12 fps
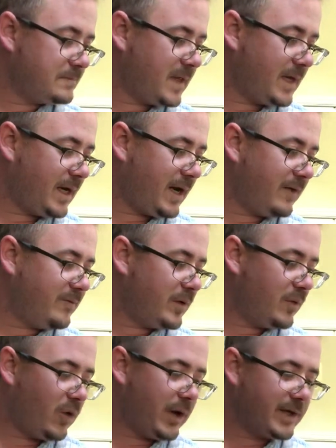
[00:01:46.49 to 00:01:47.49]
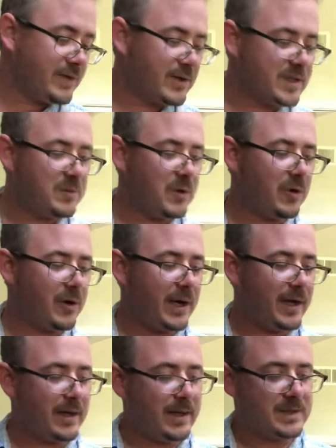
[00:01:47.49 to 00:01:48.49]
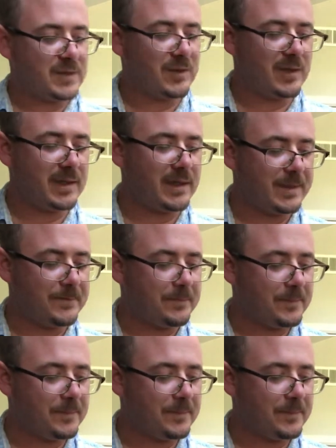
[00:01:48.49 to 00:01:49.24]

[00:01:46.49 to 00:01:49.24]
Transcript: that I've been wanting to explore, and it's really,